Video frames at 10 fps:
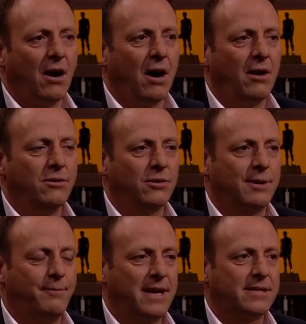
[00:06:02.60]

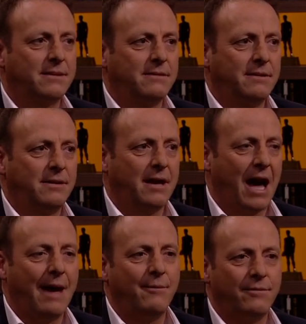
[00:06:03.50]
Look, the best
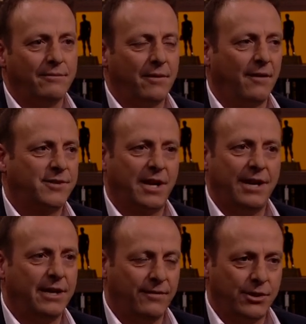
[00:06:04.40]
game I've seen
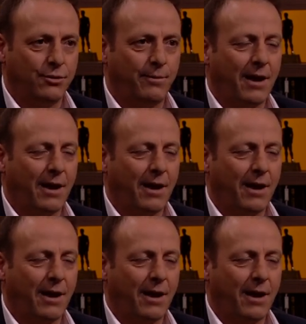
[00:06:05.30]
an individual